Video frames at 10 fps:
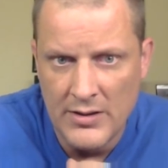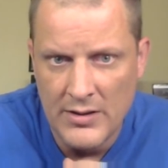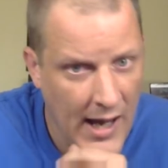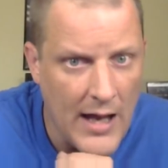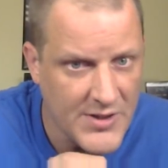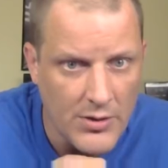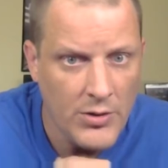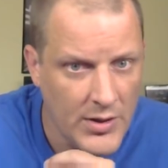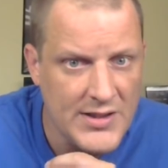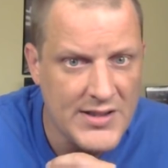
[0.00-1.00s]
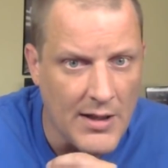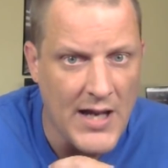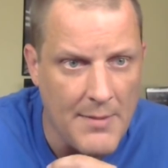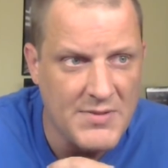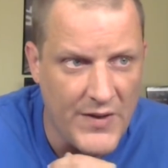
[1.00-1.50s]
Yeah, absolutely,
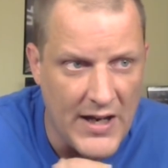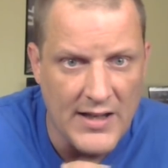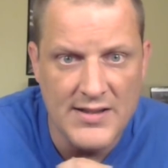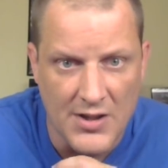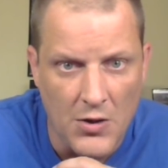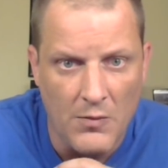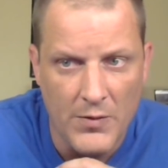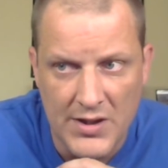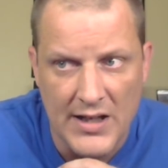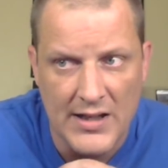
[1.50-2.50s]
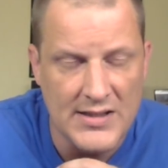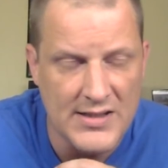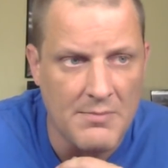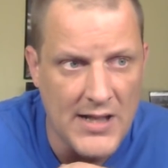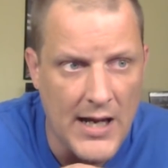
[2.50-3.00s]
sometimes fans can overthink it.
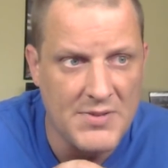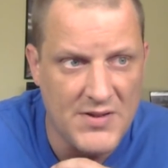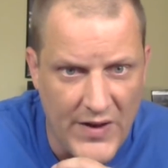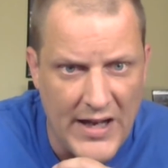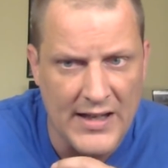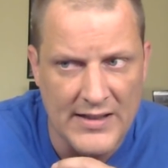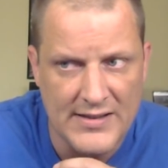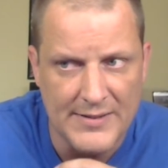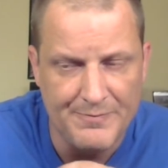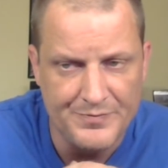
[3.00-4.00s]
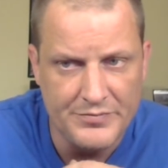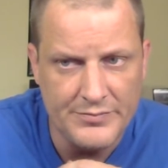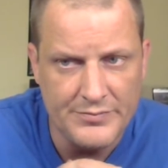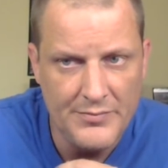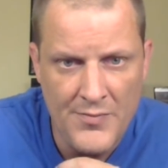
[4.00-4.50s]
Sometimes fans
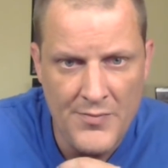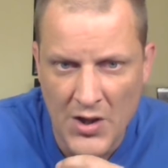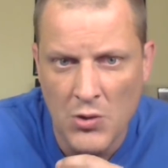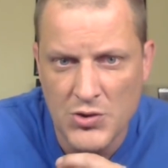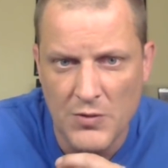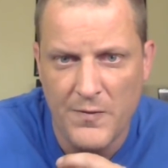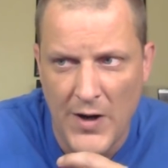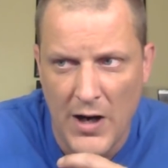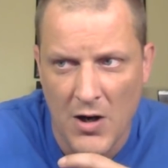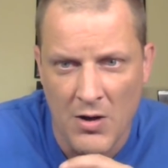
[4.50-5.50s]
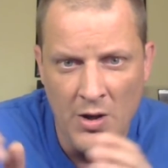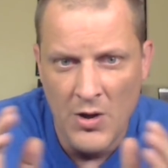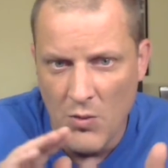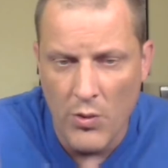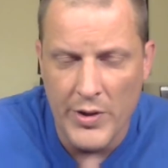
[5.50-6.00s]
go too far,
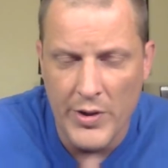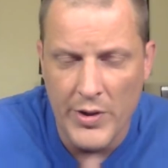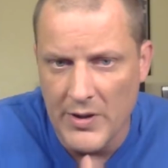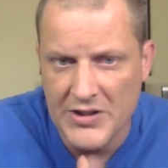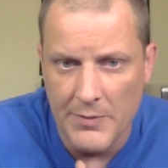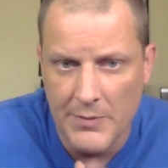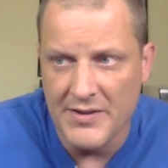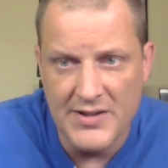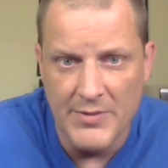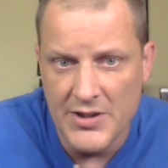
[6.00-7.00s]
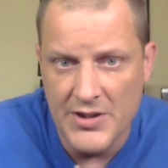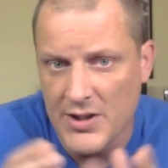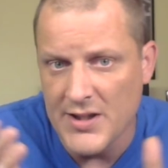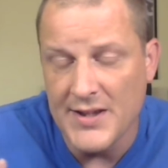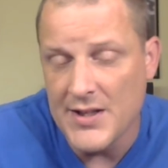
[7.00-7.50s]
worry too much about some of the
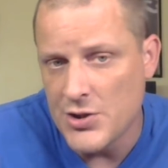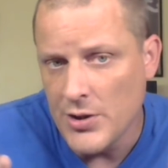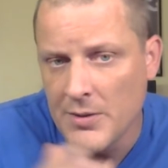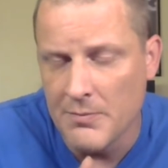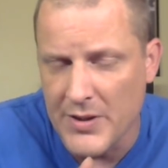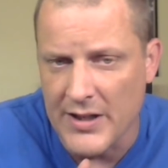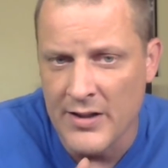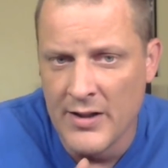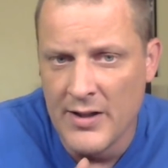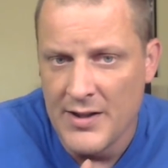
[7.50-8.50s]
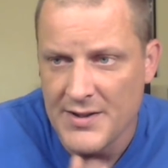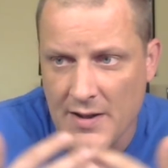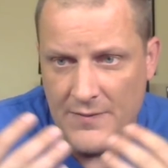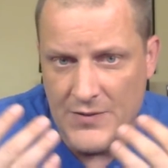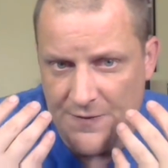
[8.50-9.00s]
shit that they shouldn't be,
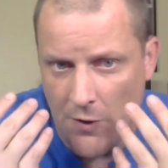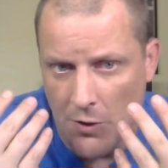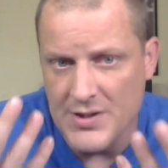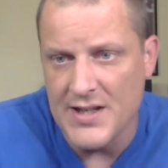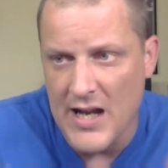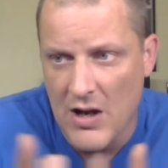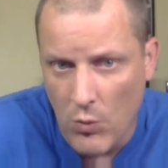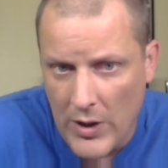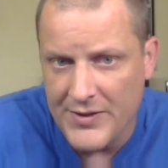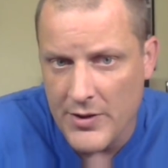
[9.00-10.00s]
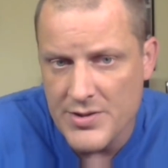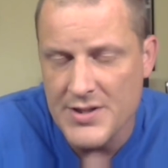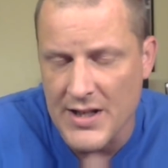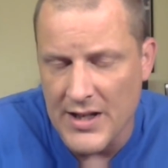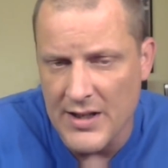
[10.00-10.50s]
instead of just focusing on what they're
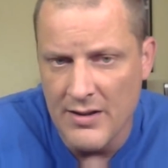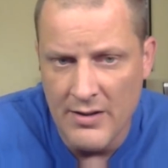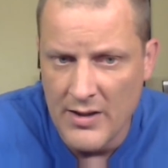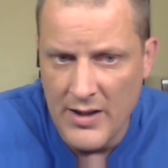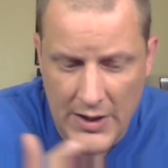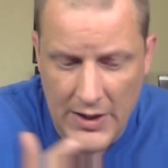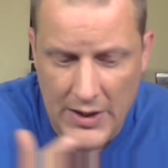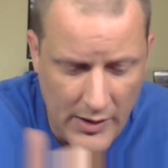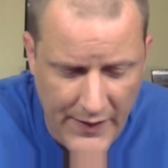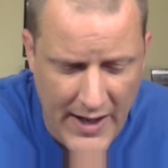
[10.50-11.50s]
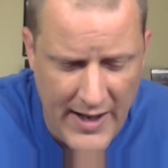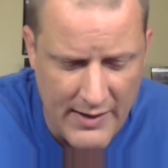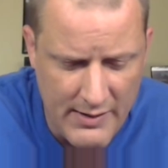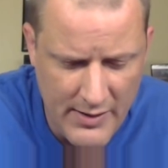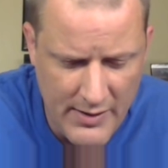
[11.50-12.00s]
seeing and all of that.